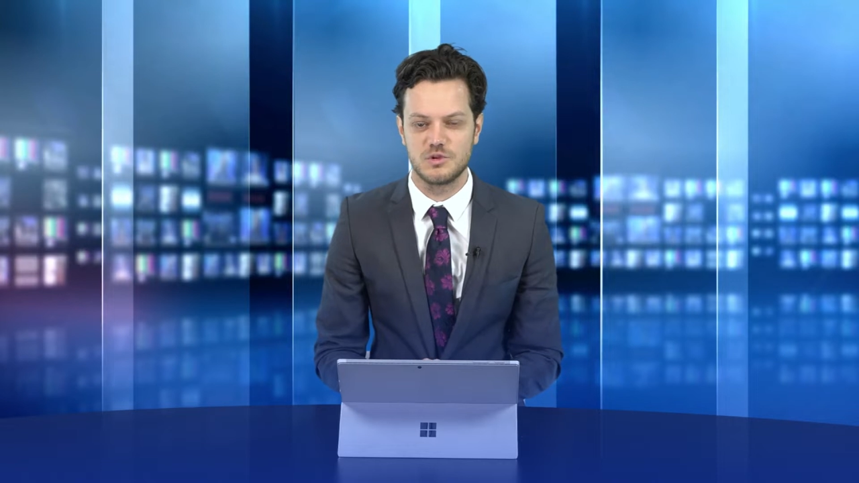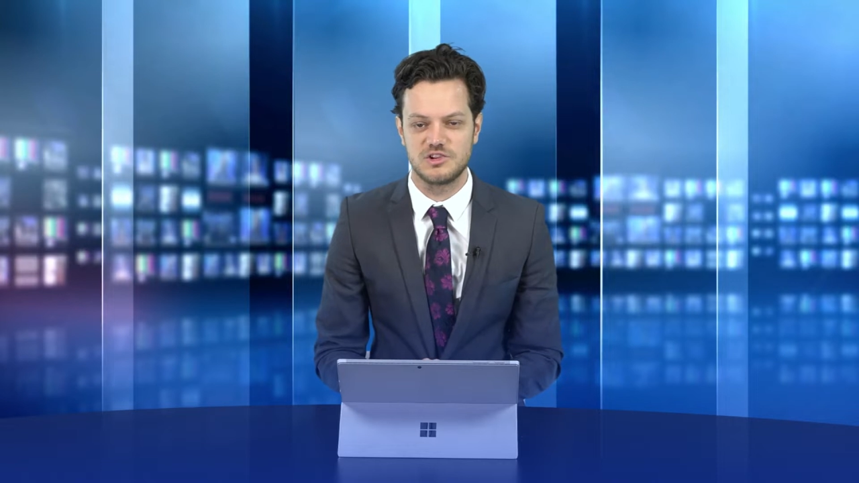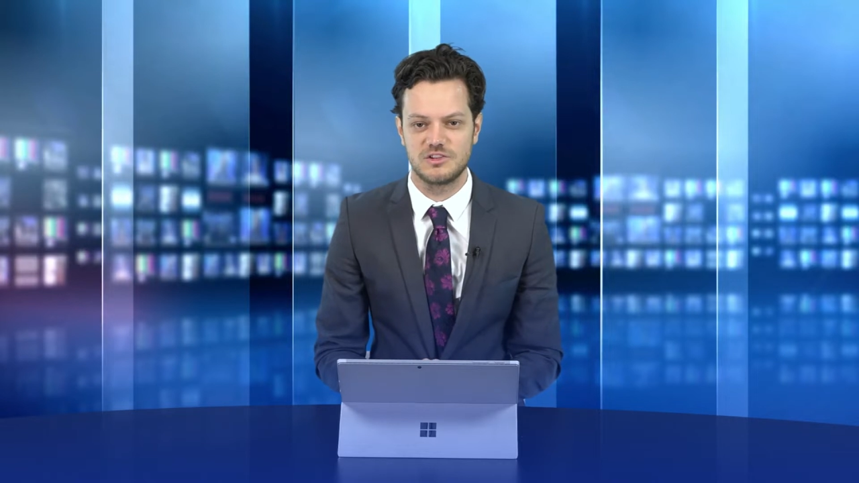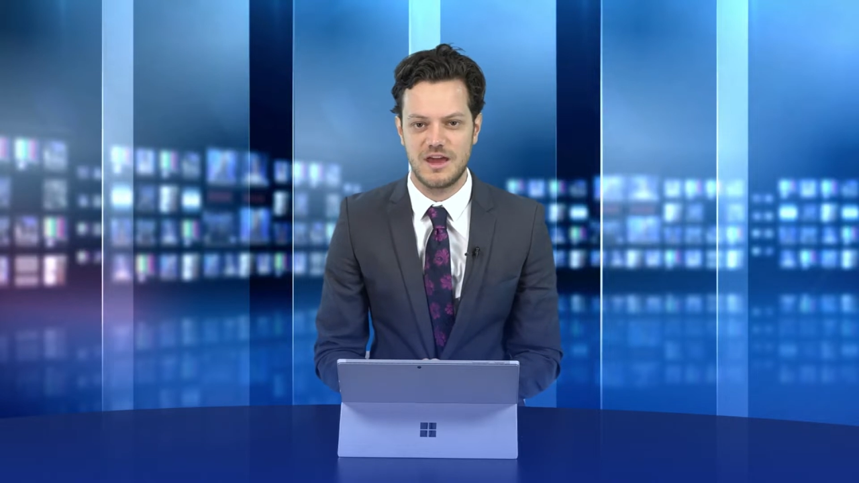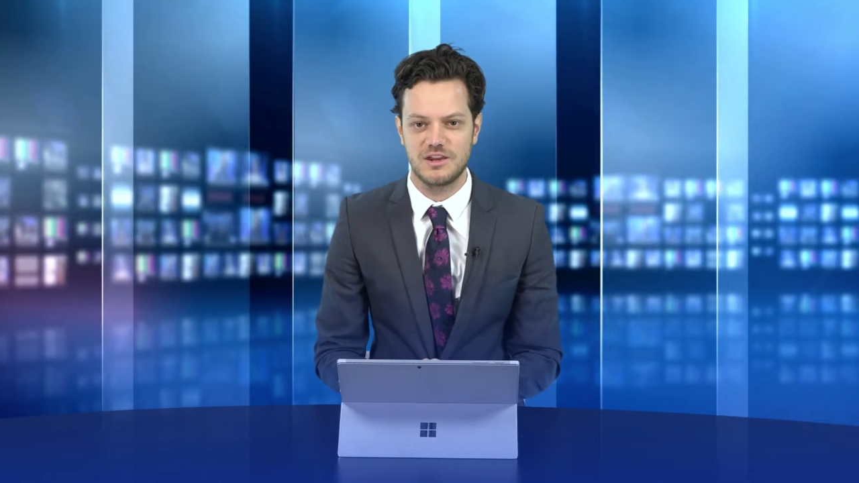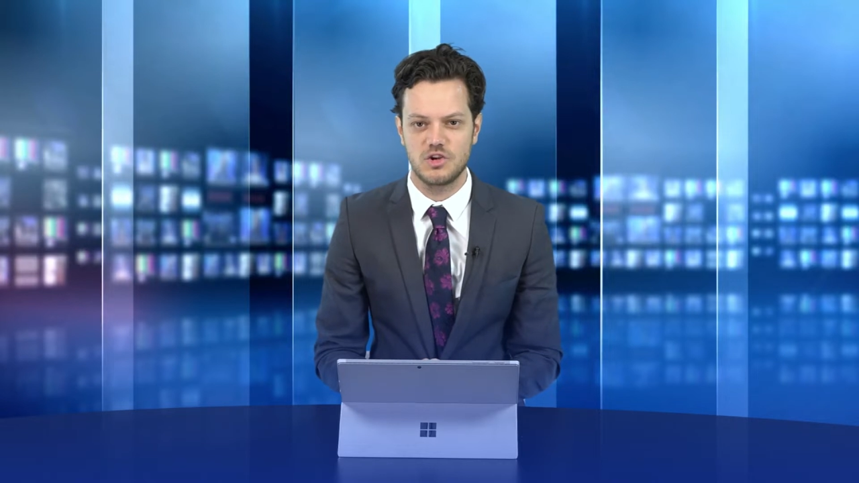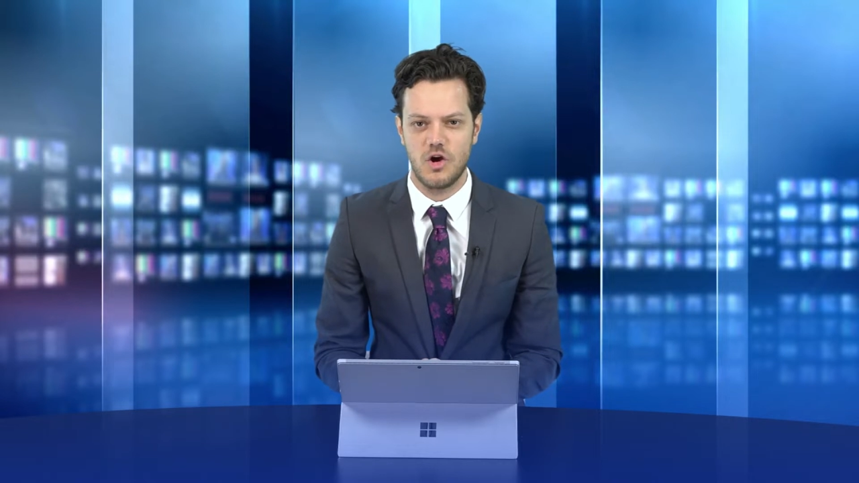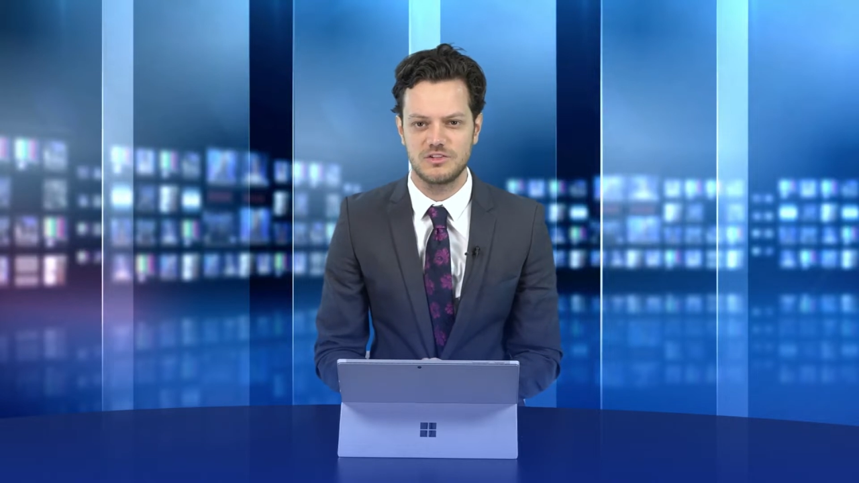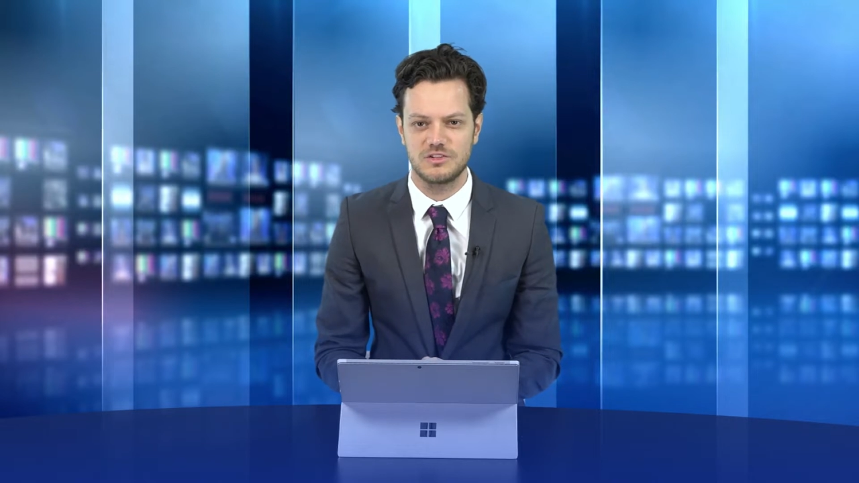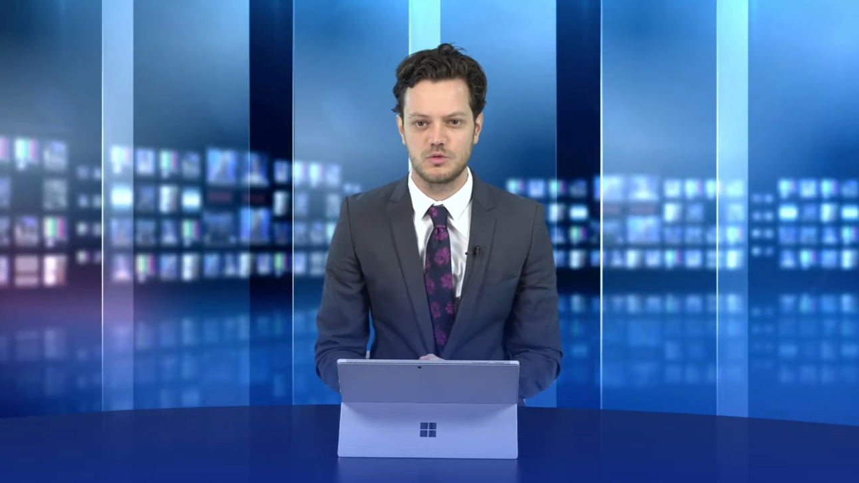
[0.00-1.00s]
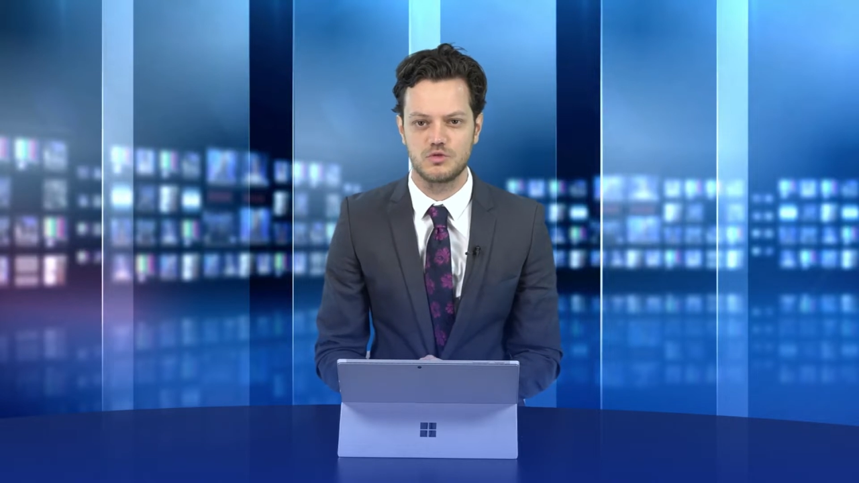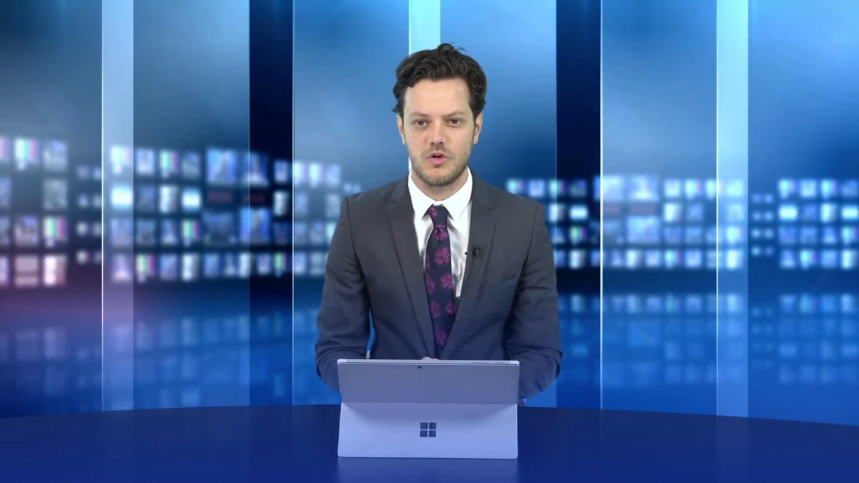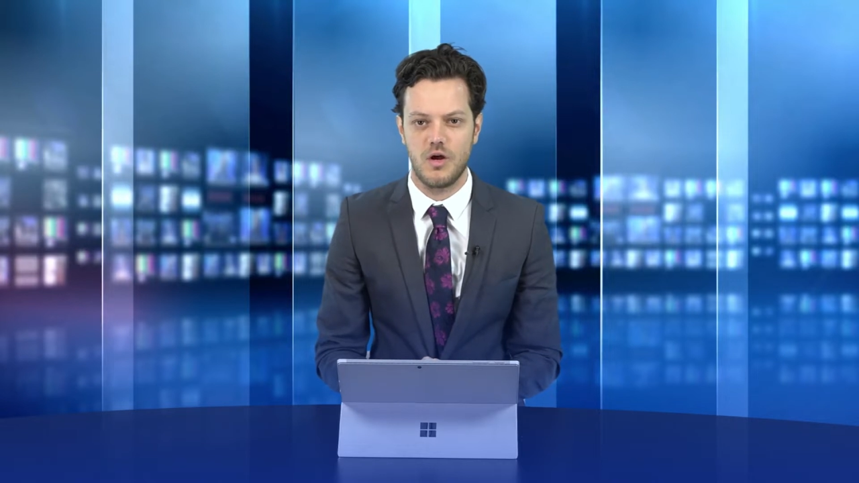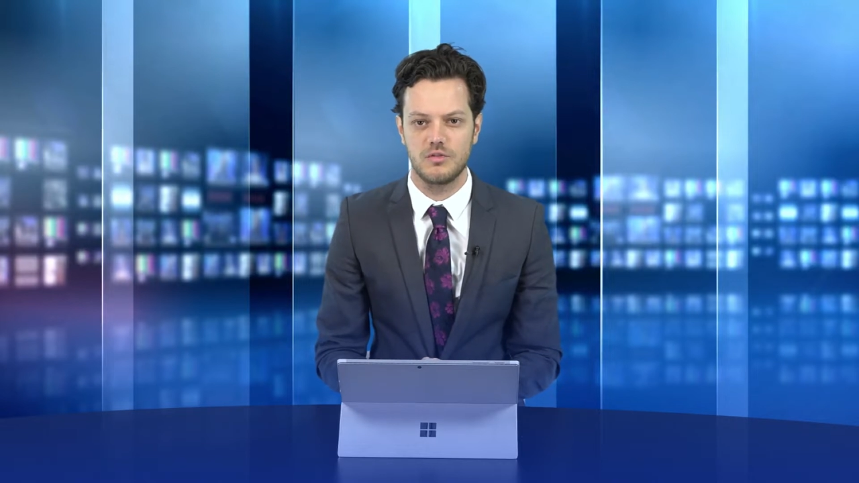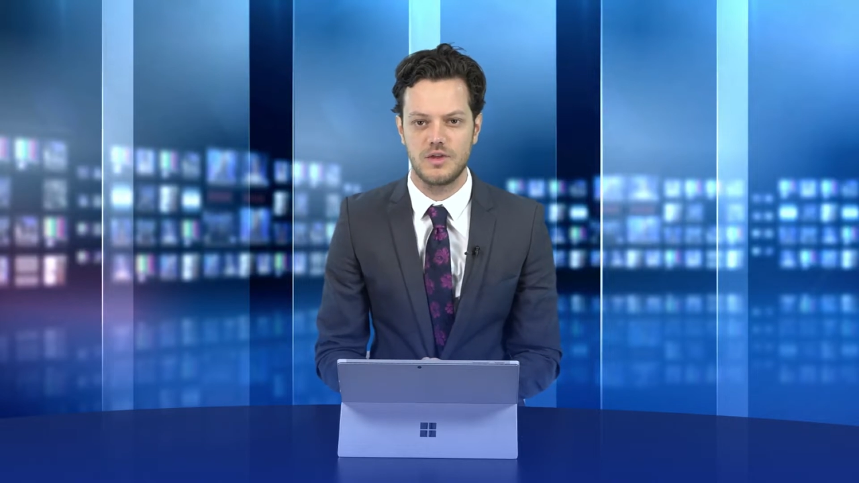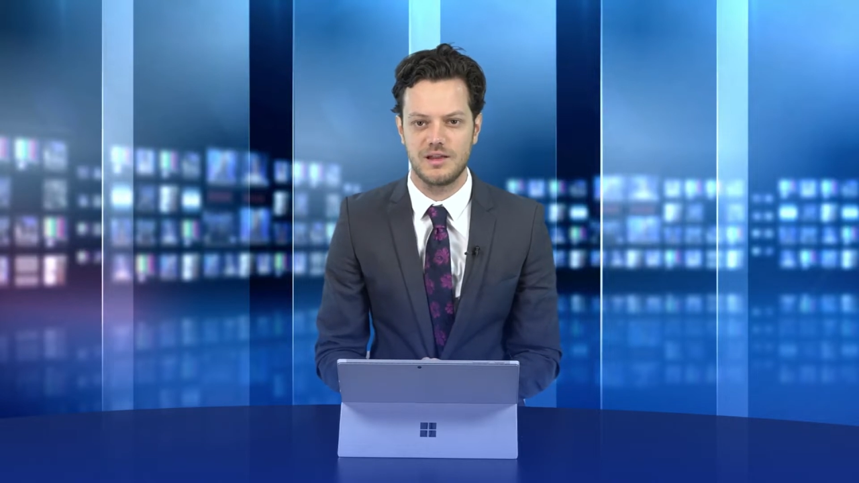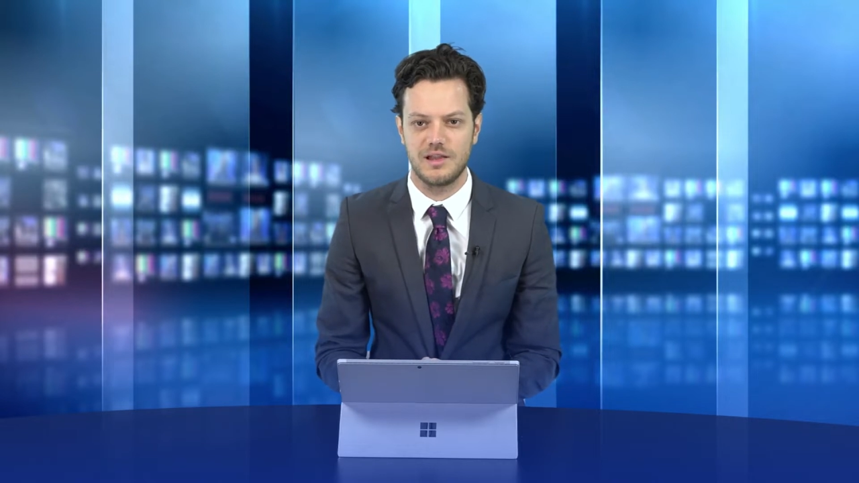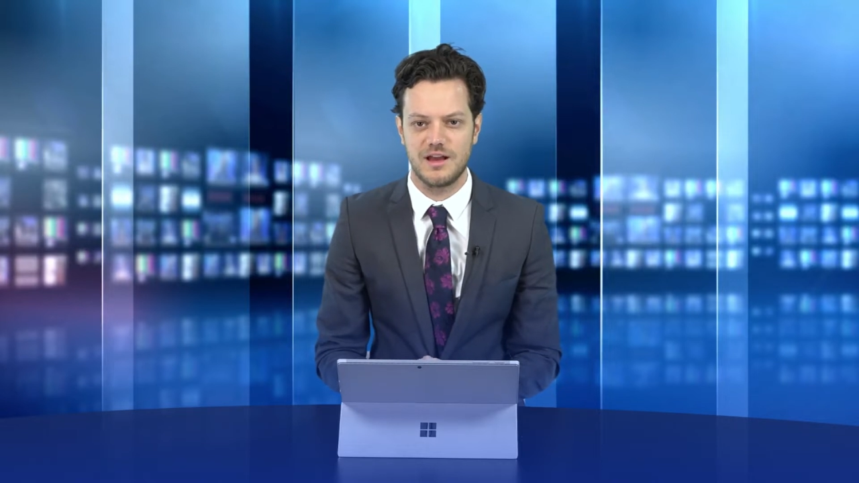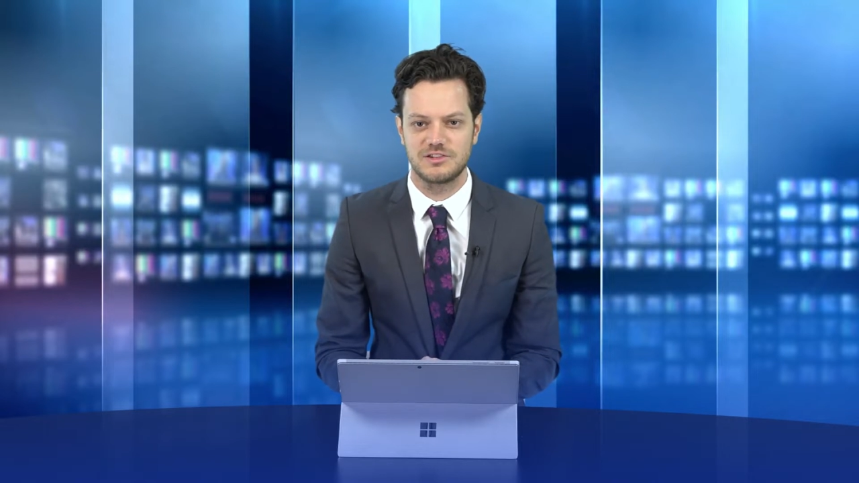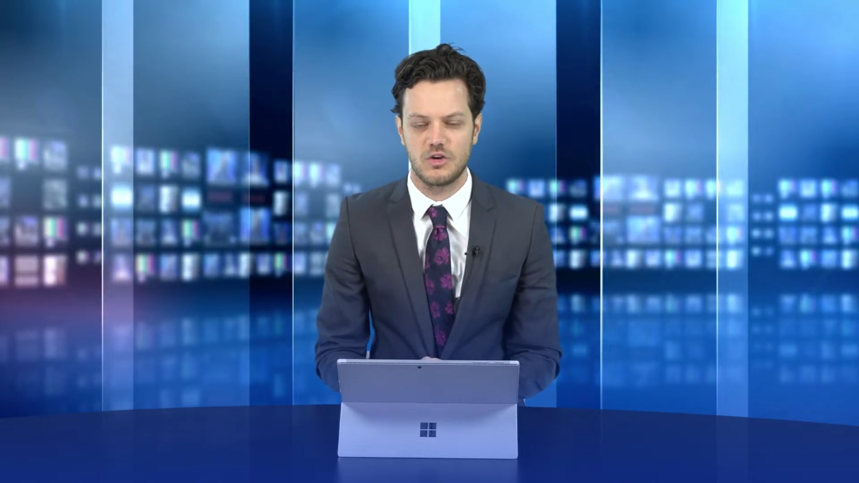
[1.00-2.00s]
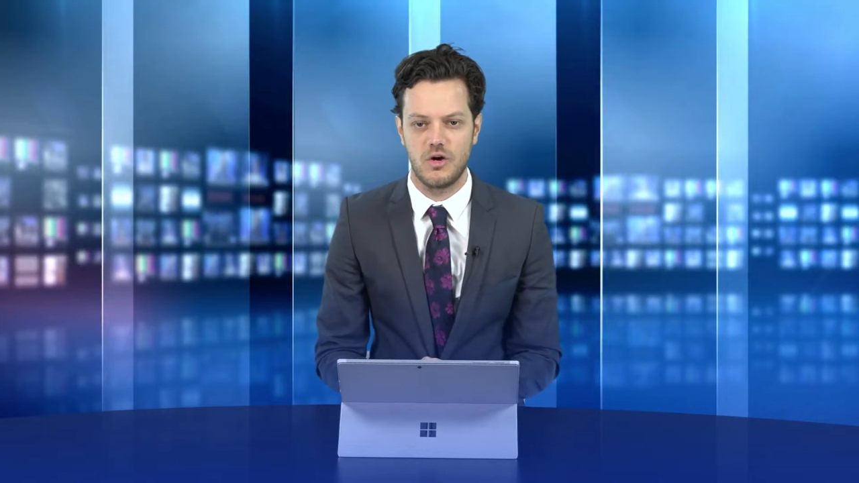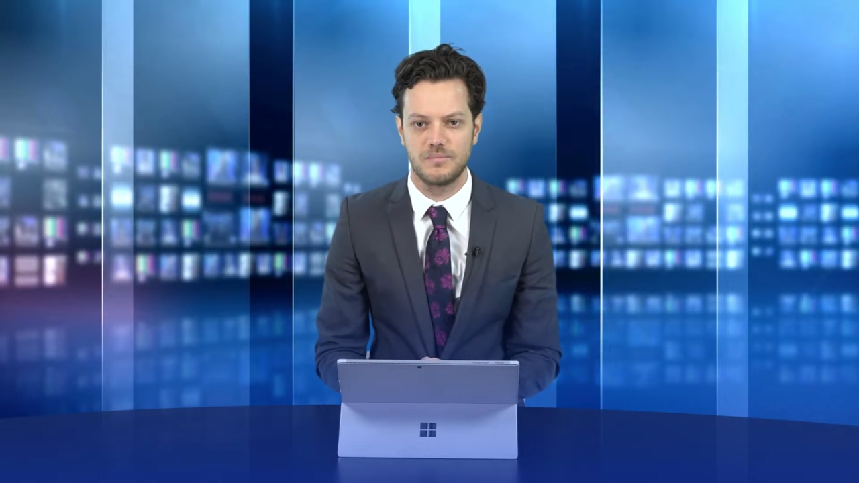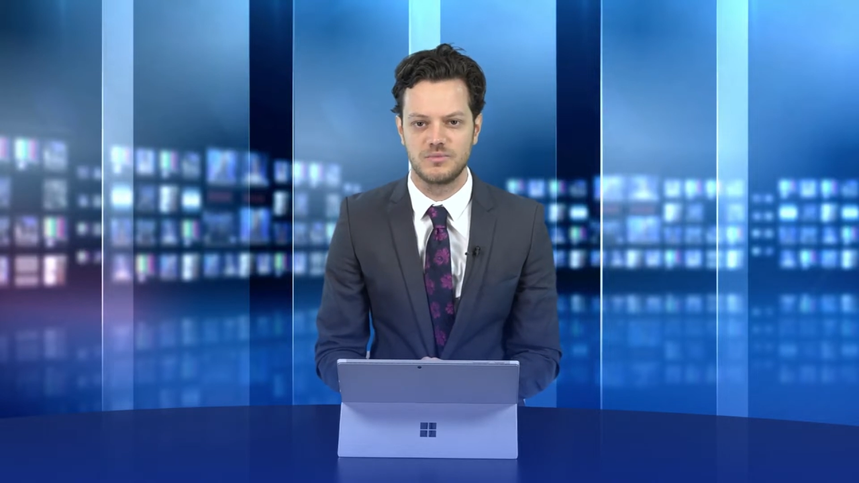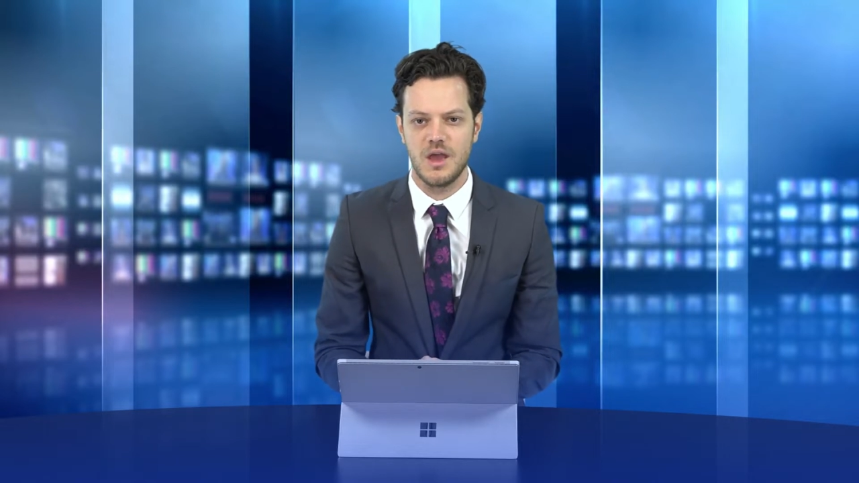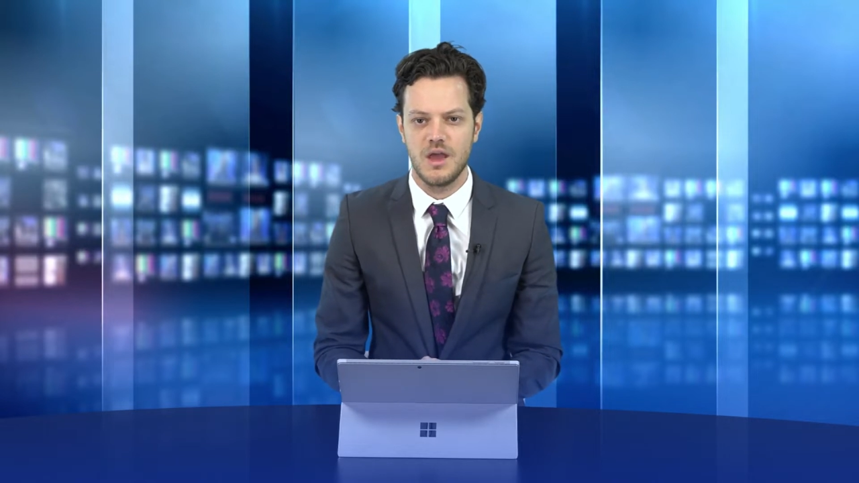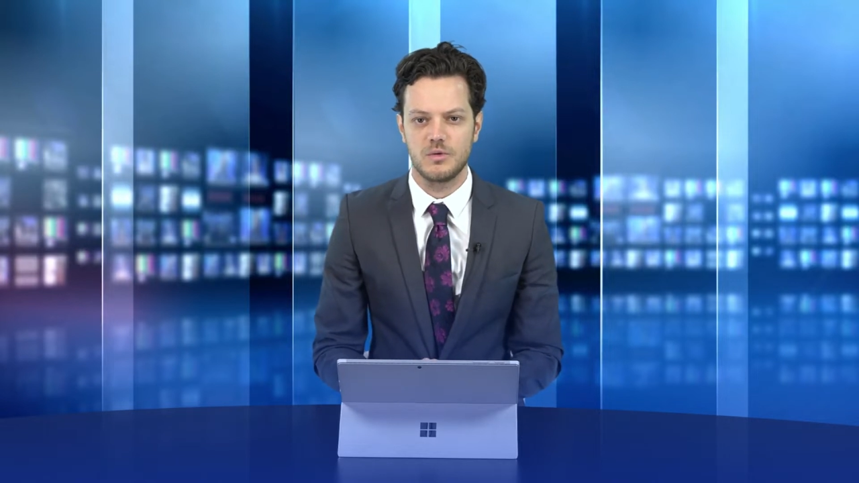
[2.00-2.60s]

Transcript: which has had a nice little trial there last time.